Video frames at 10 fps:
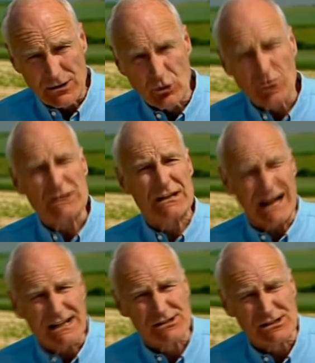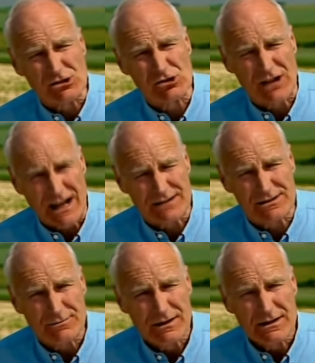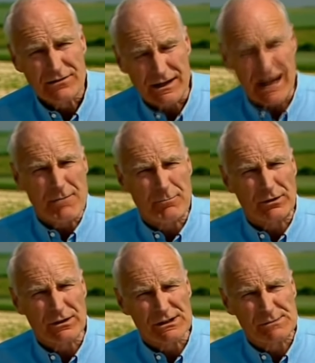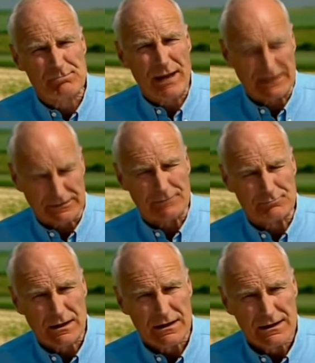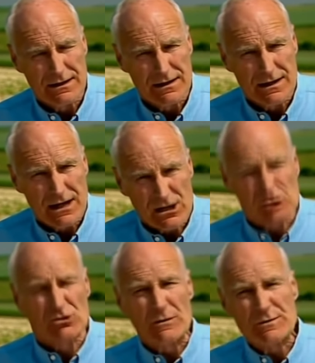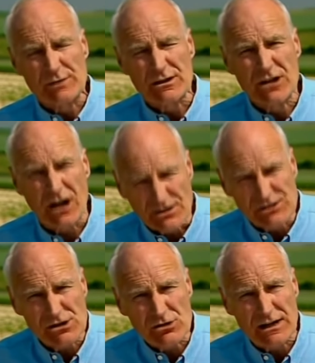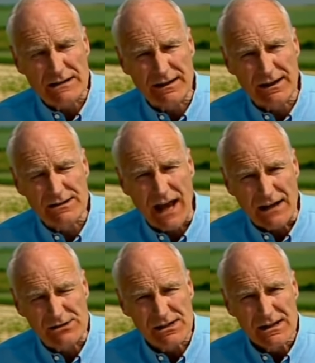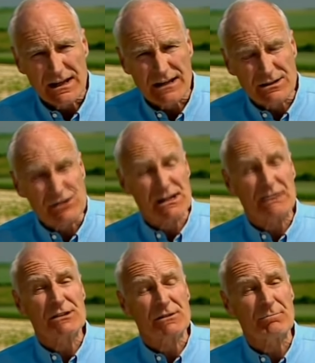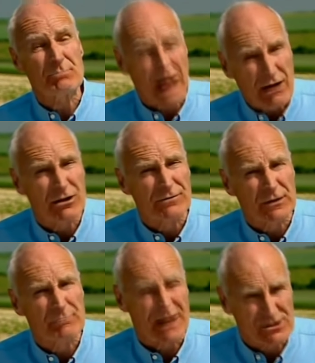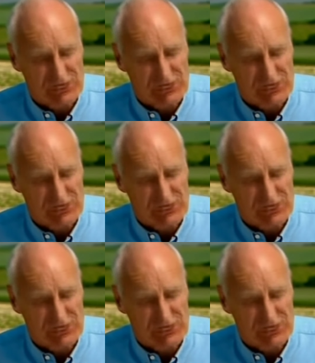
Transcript: a plan called Kaiserschlacht, the Emperor's Battle. His troops would concentrate their attacks in a series of powerful